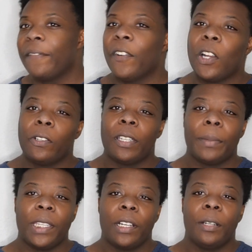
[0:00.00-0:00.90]
following
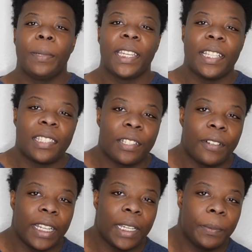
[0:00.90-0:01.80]
me on my
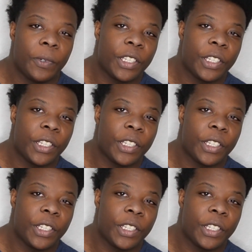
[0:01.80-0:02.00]
Instagram,